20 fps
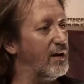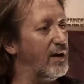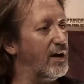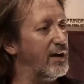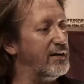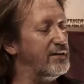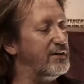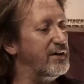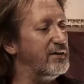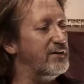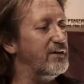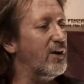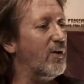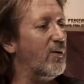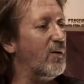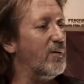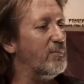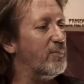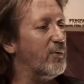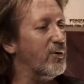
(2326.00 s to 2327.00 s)
I didn't
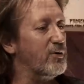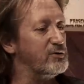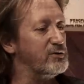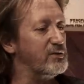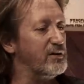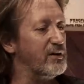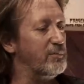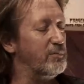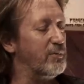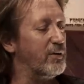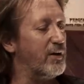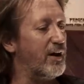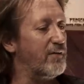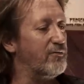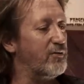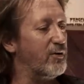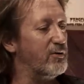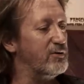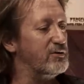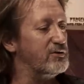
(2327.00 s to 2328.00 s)
know him personally, but
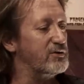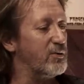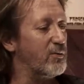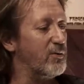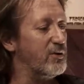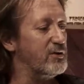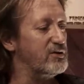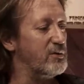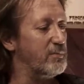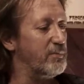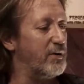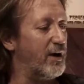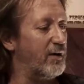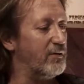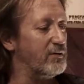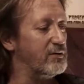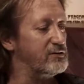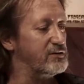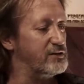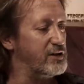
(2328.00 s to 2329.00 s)
I've heard stories
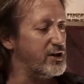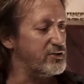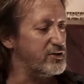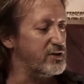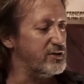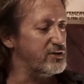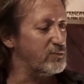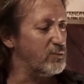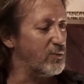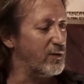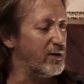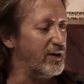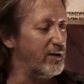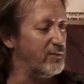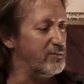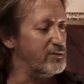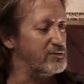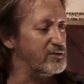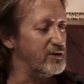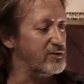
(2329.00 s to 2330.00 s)
about sessions where he
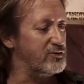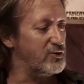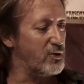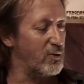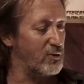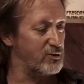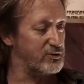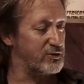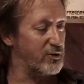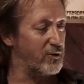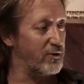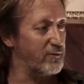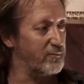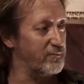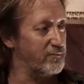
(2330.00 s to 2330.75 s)
was a jokester.